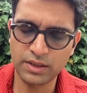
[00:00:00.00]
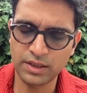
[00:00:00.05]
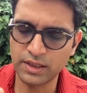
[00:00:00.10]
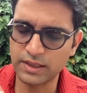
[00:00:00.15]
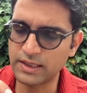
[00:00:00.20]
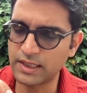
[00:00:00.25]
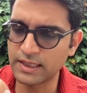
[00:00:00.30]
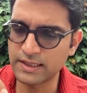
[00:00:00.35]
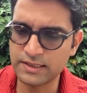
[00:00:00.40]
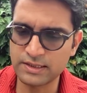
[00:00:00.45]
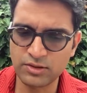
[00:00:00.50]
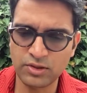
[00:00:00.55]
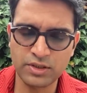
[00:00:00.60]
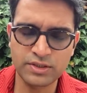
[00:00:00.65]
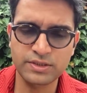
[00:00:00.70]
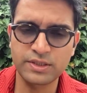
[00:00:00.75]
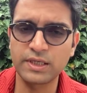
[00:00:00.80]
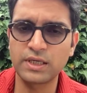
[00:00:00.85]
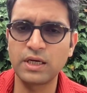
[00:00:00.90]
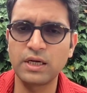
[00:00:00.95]
It's
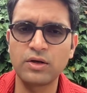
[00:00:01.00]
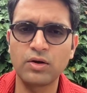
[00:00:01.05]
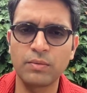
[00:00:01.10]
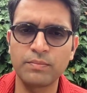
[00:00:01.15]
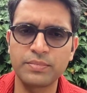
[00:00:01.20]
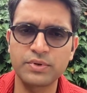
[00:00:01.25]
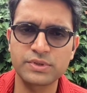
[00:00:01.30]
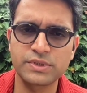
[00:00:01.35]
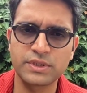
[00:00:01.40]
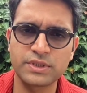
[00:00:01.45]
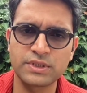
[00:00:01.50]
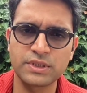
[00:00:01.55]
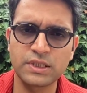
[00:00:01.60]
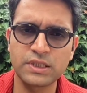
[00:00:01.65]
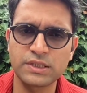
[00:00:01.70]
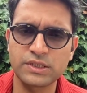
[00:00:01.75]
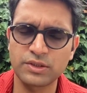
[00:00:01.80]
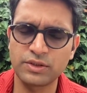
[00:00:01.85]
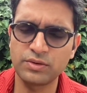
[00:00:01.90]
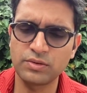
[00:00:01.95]
not strictly
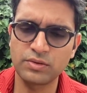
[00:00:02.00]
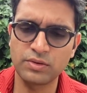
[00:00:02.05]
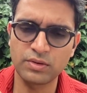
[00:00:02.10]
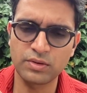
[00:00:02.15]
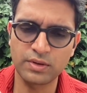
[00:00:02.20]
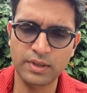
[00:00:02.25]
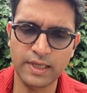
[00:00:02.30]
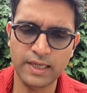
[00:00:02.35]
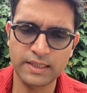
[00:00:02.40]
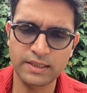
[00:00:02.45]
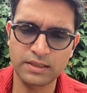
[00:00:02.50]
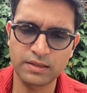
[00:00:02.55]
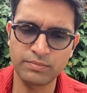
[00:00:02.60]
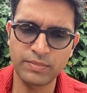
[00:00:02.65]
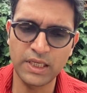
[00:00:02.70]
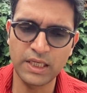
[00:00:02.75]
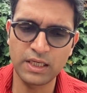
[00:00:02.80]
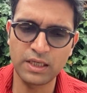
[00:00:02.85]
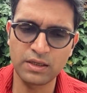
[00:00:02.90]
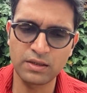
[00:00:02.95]
compositional, so you don't get the
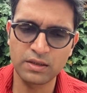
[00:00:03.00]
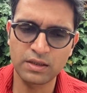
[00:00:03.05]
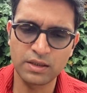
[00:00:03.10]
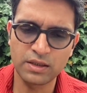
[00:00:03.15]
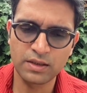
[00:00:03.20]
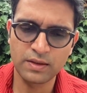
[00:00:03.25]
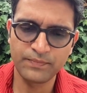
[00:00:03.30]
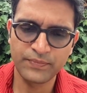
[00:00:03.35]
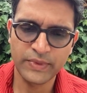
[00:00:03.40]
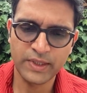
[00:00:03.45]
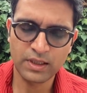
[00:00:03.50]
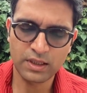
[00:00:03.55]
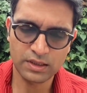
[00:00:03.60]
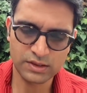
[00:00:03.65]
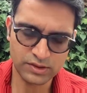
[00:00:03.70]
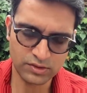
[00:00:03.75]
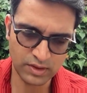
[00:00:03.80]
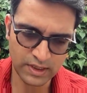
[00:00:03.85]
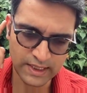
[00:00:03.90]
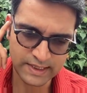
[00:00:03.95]
meaning.
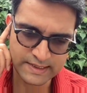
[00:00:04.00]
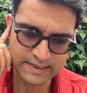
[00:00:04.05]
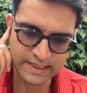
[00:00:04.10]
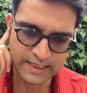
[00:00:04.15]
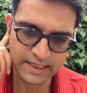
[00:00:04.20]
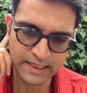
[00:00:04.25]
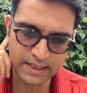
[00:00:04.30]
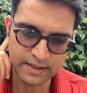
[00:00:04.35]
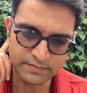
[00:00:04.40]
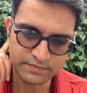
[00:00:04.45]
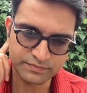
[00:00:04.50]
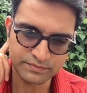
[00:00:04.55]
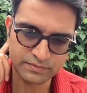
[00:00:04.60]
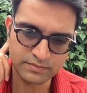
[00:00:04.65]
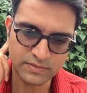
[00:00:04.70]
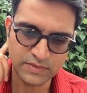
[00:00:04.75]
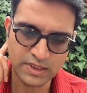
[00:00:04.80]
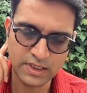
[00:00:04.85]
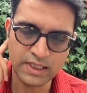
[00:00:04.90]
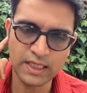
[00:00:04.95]
So let's say
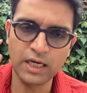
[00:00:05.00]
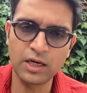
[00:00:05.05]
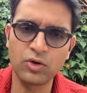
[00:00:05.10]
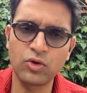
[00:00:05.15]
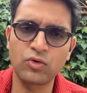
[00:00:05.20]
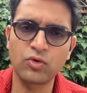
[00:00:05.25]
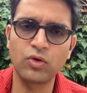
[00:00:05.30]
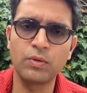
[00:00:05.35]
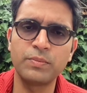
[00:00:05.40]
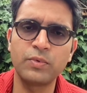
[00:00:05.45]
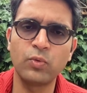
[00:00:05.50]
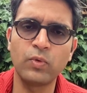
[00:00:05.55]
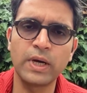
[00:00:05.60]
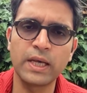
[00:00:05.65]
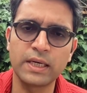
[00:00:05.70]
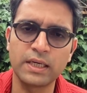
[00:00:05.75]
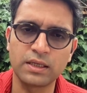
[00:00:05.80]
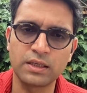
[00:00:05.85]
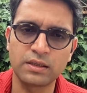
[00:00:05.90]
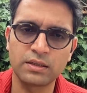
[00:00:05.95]
the yellow robed
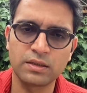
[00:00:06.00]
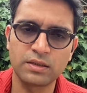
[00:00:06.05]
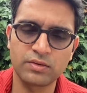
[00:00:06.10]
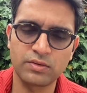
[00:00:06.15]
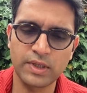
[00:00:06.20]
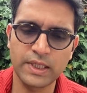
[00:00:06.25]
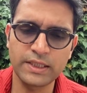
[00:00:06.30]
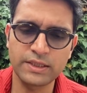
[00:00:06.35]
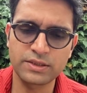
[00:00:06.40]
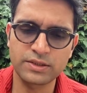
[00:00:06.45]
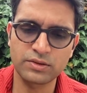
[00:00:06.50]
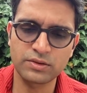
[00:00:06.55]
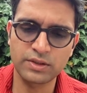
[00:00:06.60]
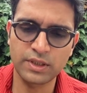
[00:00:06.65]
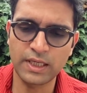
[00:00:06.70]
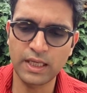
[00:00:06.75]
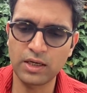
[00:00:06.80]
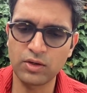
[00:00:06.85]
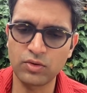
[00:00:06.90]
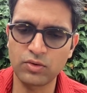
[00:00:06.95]
one, right? So
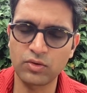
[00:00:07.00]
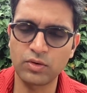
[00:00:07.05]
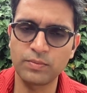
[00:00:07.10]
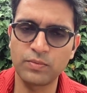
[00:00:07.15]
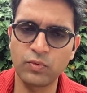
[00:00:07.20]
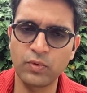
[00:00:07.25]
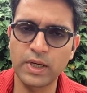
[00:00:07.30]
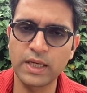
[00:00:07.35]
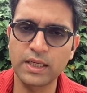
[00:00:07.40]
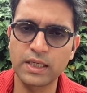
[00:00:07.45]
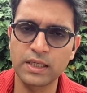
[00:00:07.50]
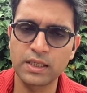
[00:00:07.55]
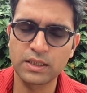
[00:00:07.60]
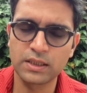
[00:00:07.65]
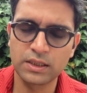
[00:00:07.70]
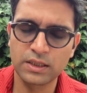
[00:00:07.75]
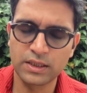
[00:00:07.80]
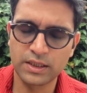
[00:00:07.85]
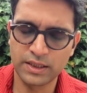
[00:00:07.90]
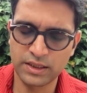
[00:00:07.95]
the yellow robed one,
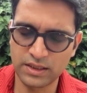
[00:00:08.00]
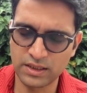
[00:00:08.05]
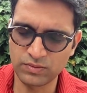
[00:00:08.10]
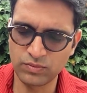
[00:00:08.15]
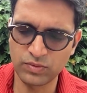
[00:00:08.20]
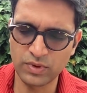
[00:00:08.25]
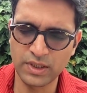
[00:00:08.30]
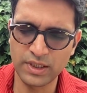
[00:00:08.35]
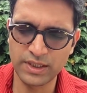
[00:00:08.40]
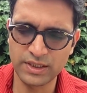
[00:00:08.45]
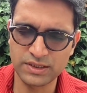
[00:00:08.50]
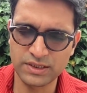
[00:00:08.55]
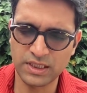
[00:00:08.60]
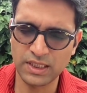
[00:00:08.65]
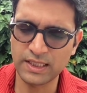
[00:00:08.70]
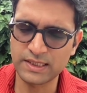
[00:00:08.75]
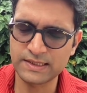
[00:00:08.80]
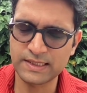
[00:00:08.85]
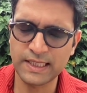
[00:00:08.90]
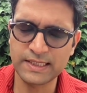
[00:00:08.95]
the word is
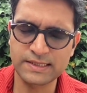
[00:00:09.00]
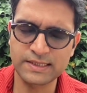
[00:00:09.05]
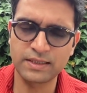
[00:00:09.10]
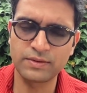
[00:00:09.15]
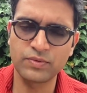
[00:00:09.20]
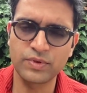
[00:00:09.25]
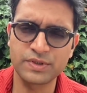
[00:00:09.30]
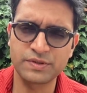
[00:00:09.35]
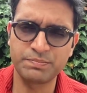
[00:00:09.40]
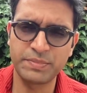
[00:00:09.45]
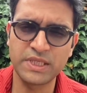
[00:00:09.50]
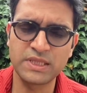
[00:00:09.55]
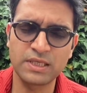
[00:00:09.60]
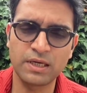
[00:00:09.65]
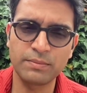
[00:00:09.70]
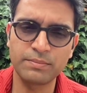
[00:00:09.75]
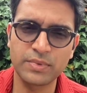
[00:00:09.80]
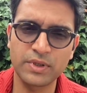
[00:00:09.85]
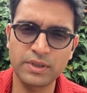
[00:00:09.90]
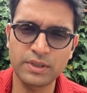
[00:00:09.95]
like Sanskrit was
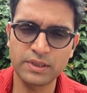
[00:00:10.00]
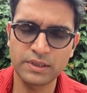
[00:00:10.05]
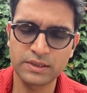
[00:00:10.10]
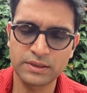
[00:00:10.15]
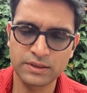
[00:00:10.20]
pitambar.